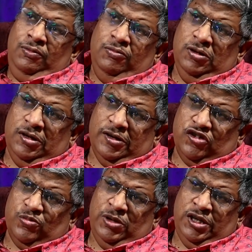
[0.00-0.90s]
will
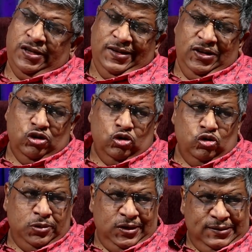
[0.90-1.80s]
rush money into
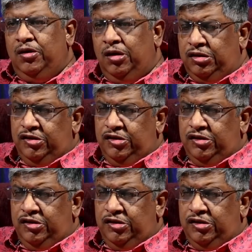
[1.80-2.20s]
ruble. All